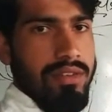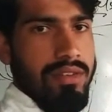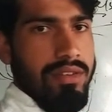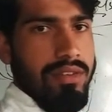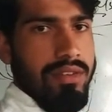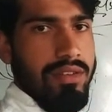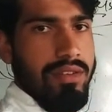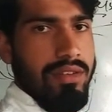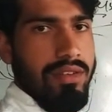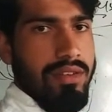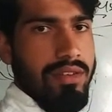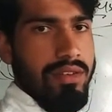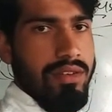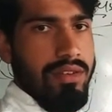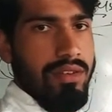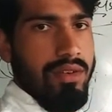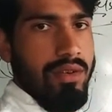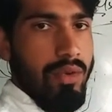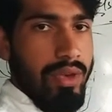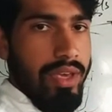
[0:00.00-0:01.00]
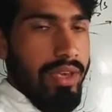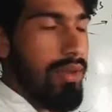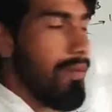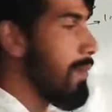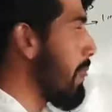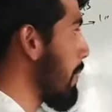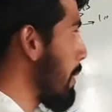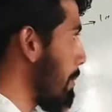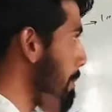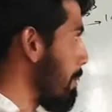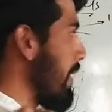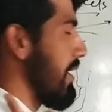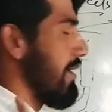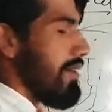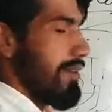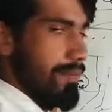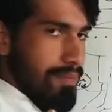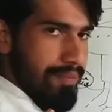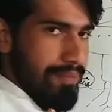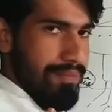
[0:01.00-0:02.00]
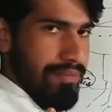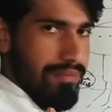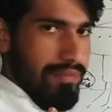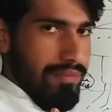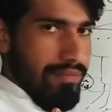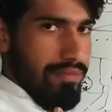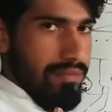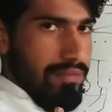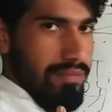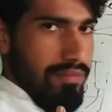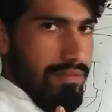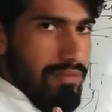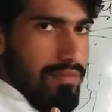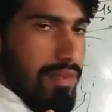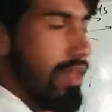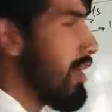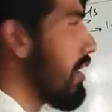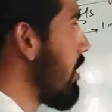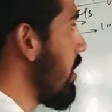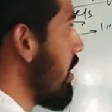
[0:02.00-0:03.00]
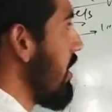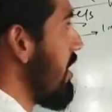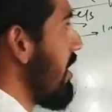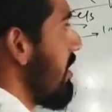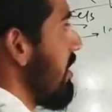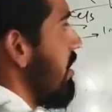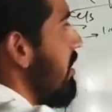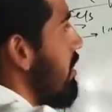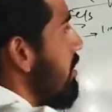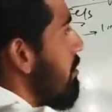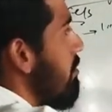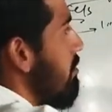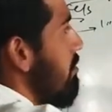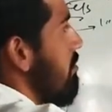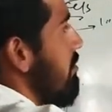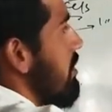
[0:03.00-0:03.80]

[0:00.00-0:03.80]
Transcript: Okay, but in this person,